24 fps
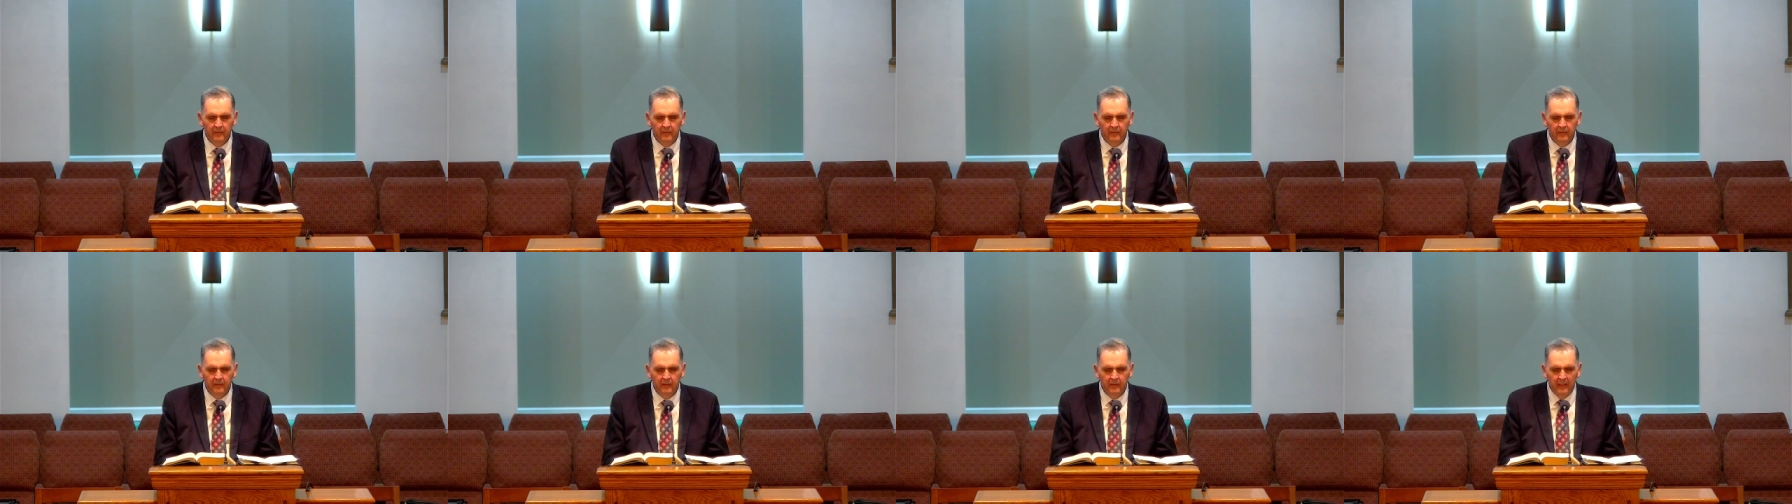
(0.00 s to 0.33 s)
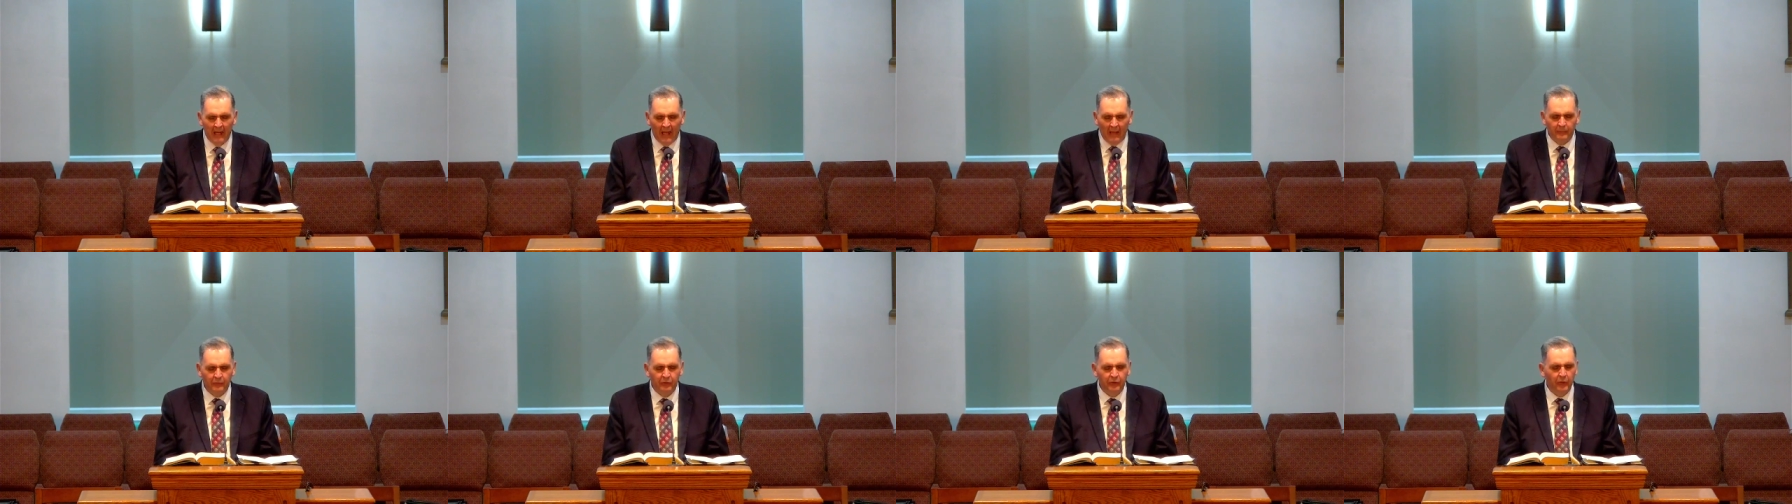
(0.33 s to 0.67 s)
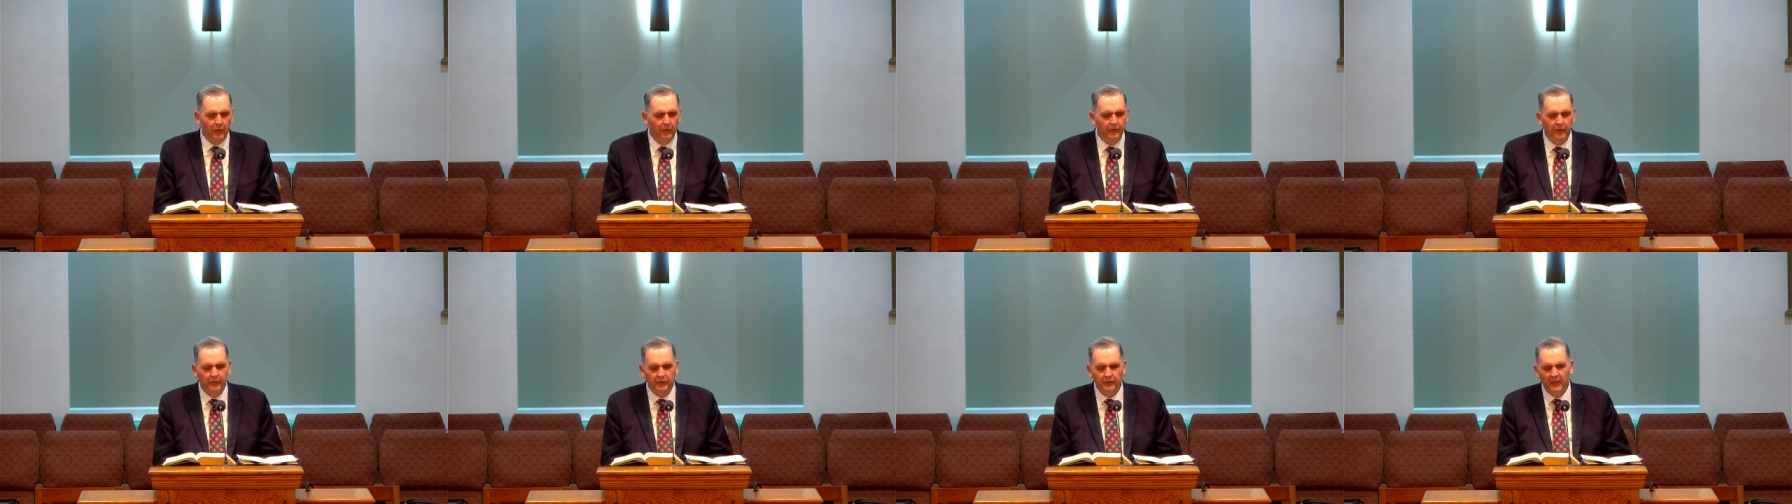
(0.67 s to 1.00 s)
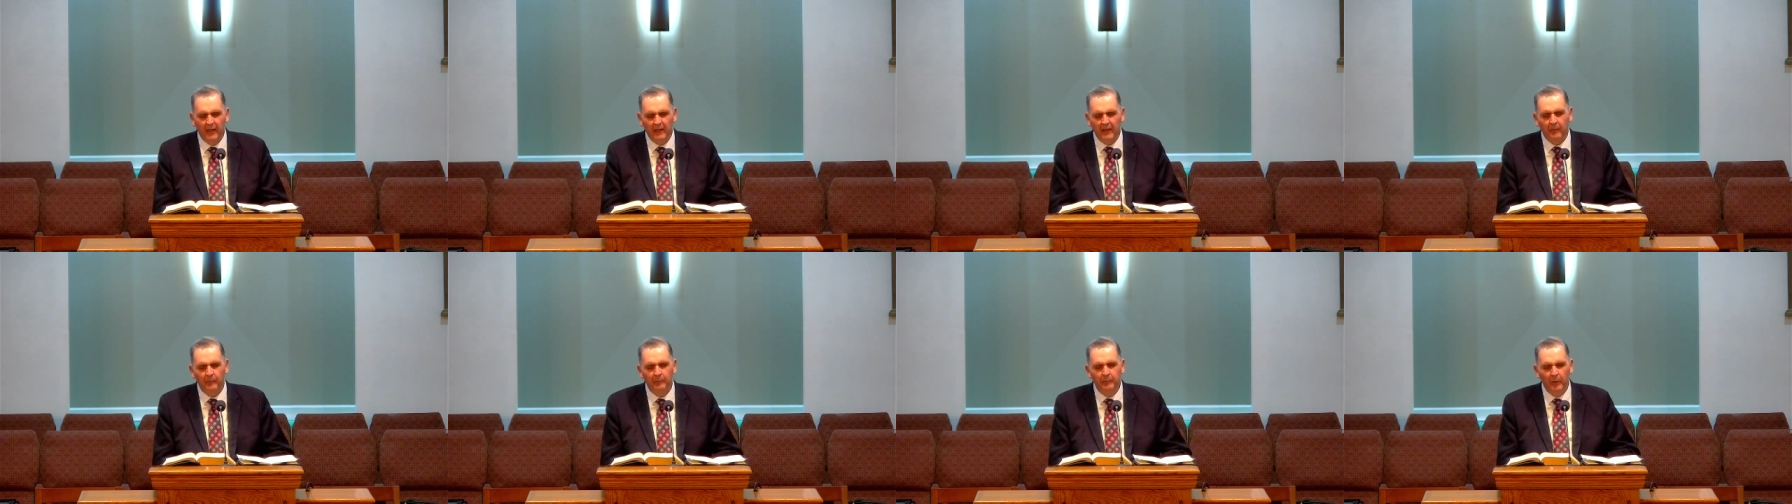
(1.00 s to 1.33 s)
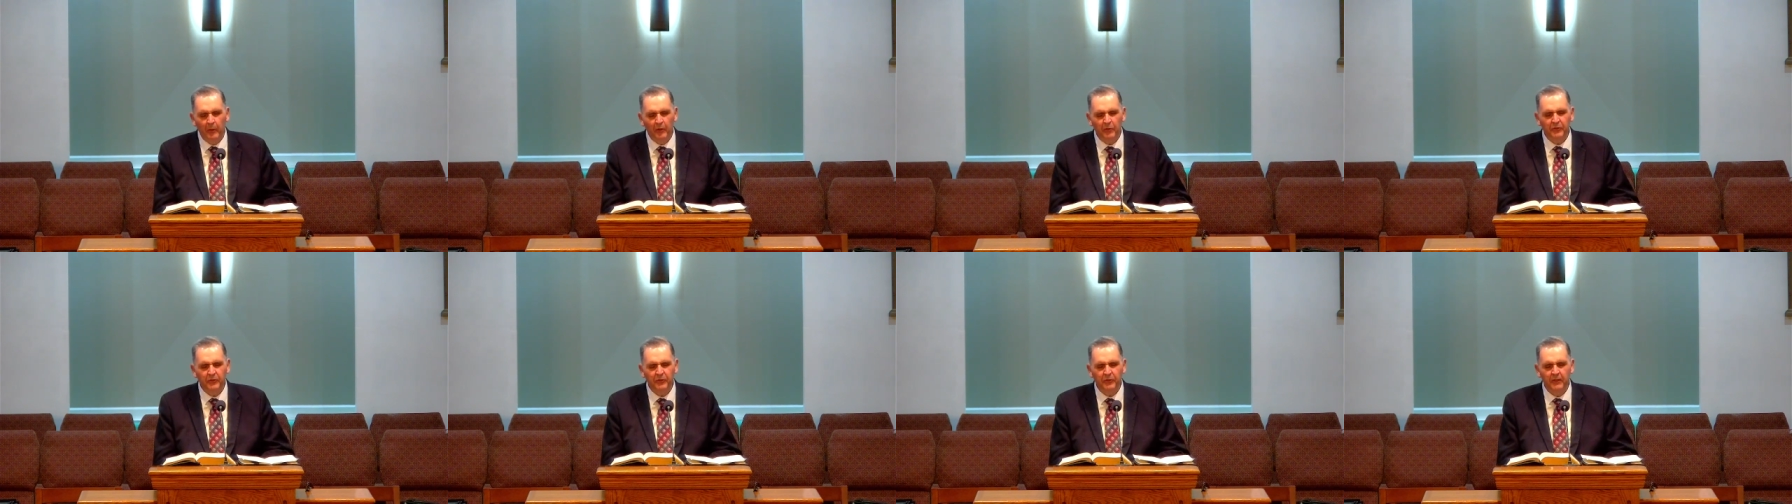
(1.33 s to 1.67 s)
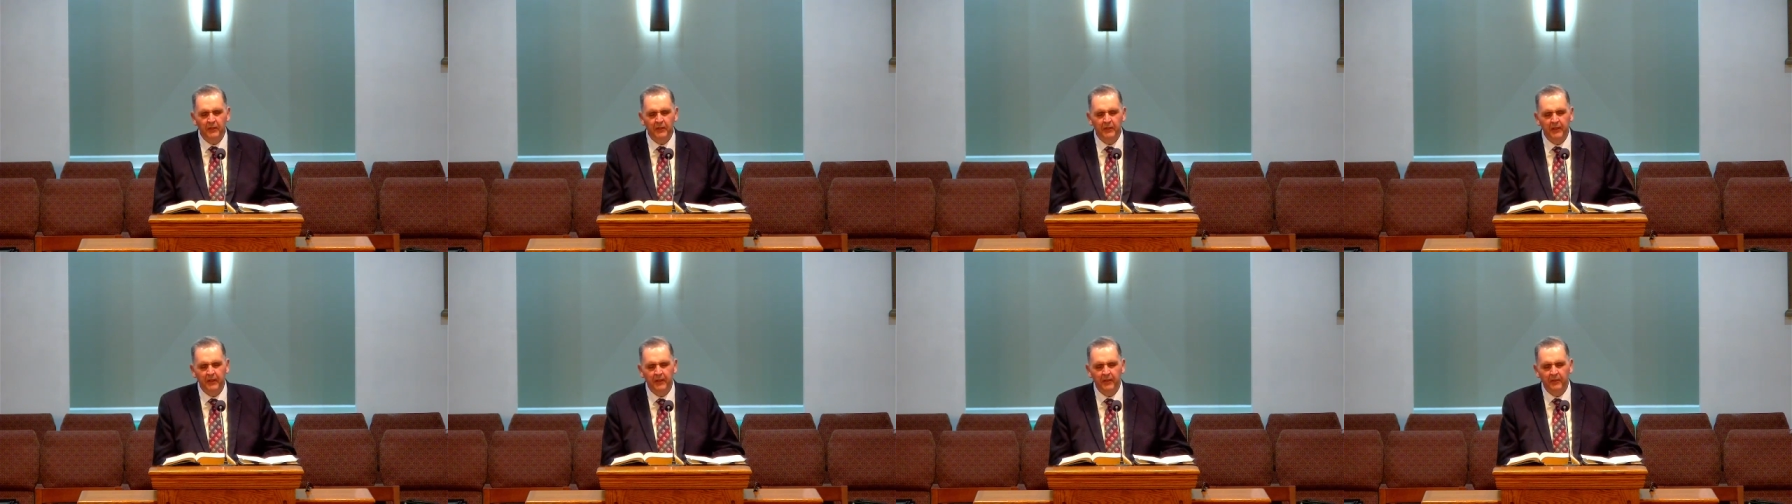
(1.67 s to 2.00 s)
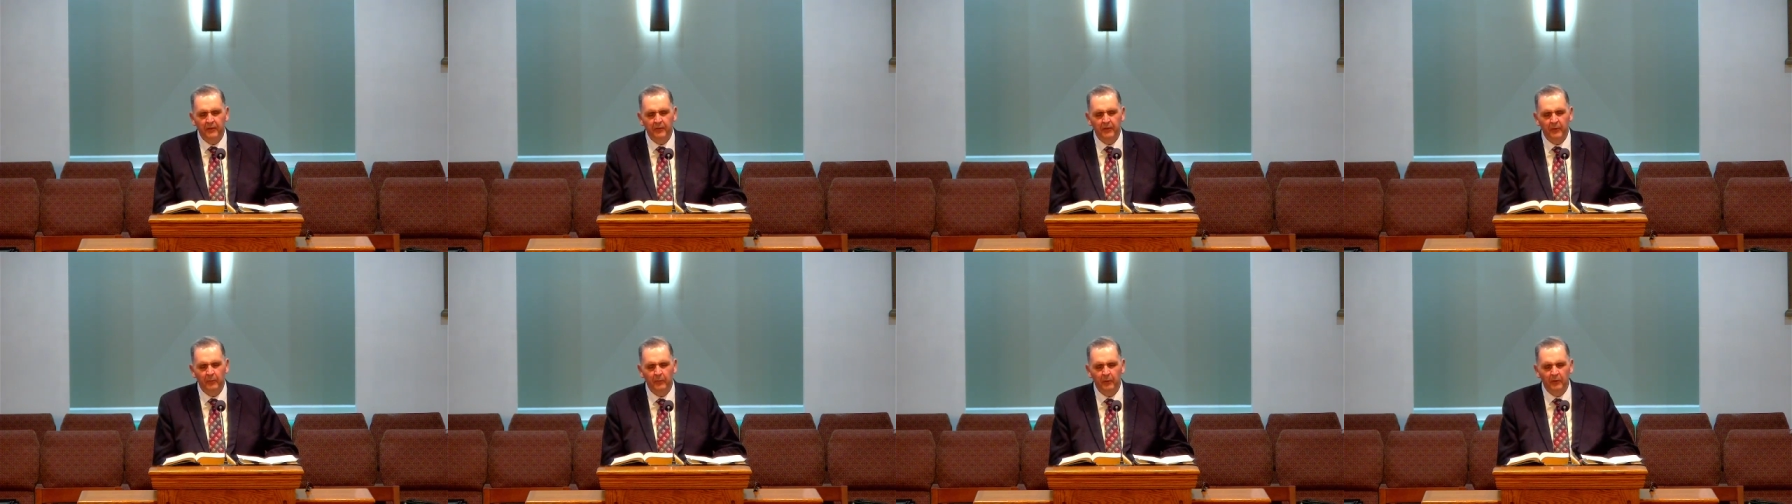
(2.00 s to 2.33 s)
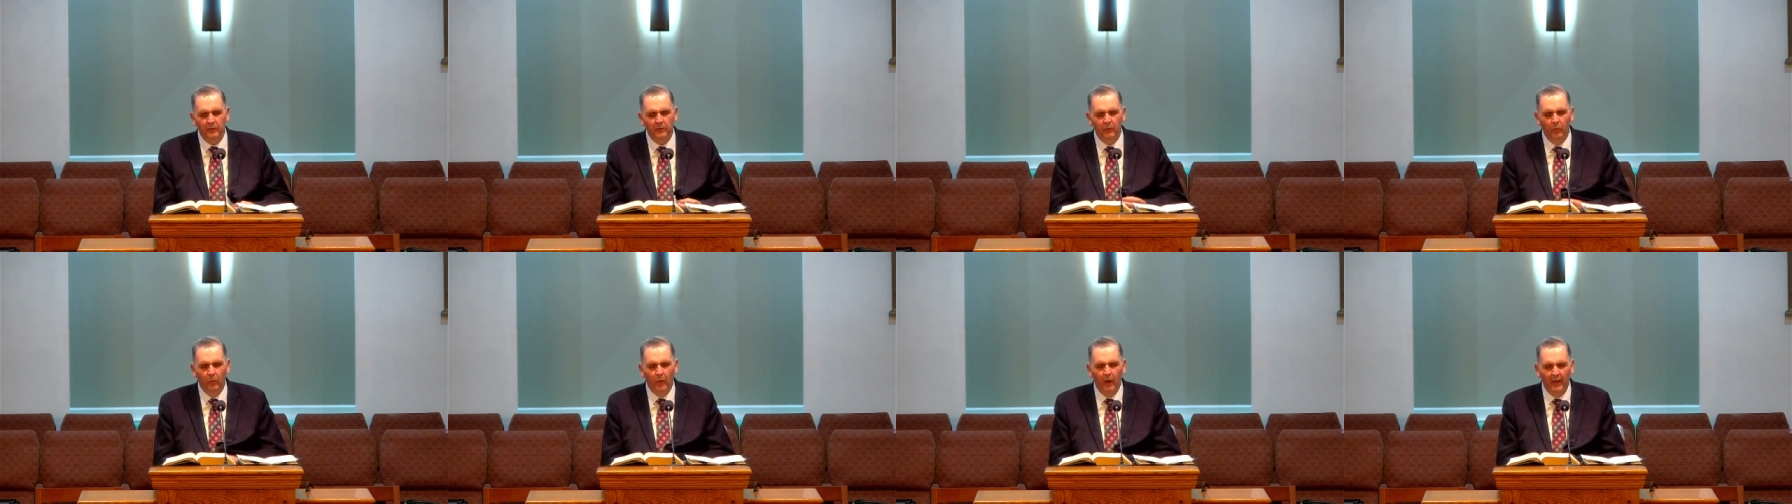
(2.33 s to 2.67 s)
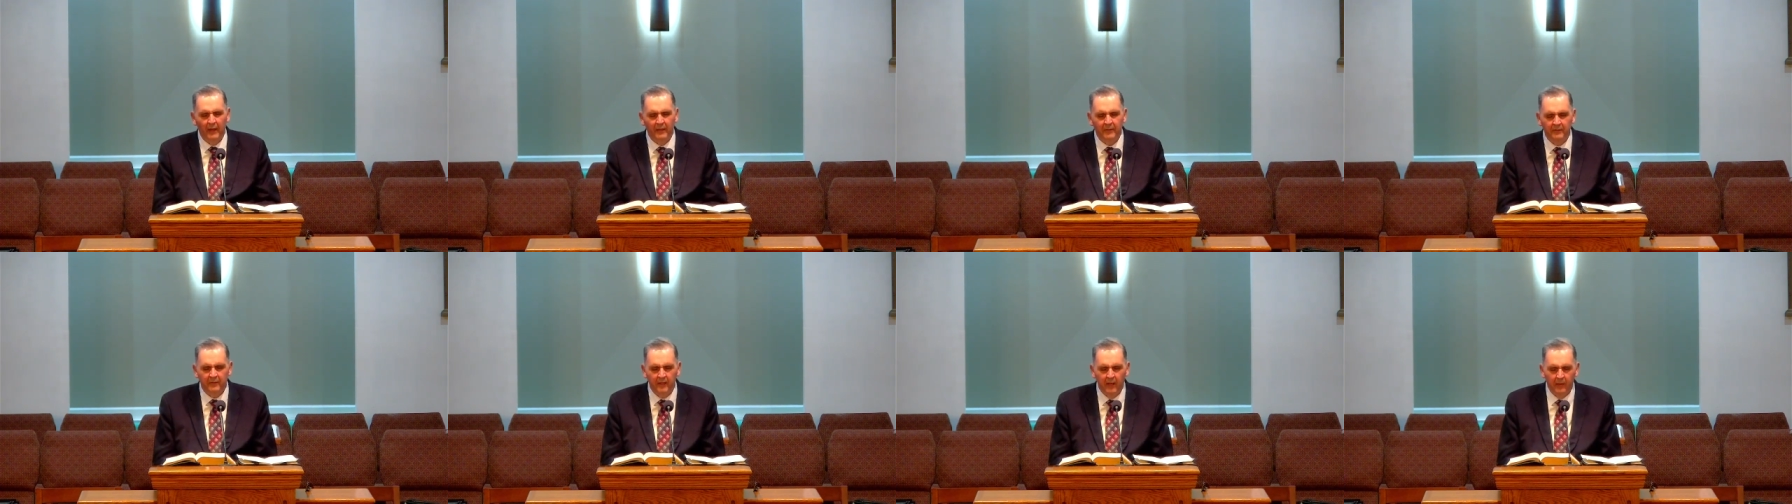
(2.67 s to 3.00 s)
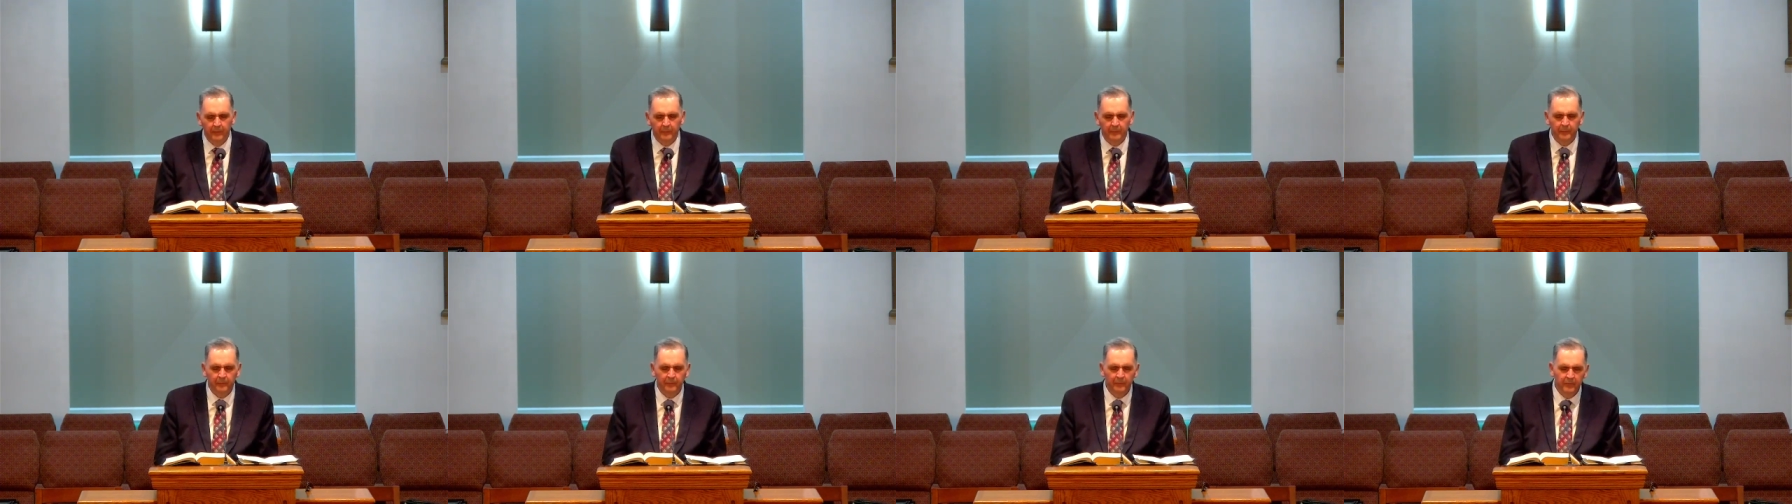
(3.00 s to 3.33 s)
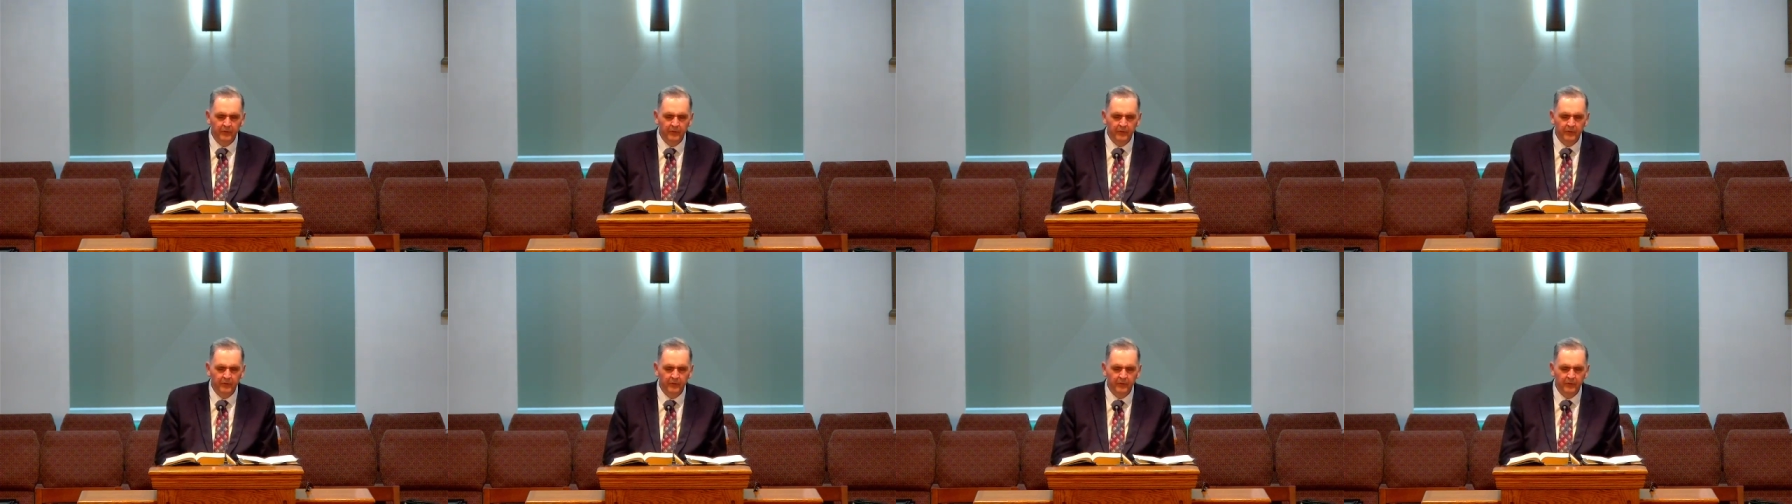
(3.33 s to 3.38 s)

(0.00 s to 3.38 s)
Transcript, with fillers: And I'm sure there's not a person here that wouldn't wind up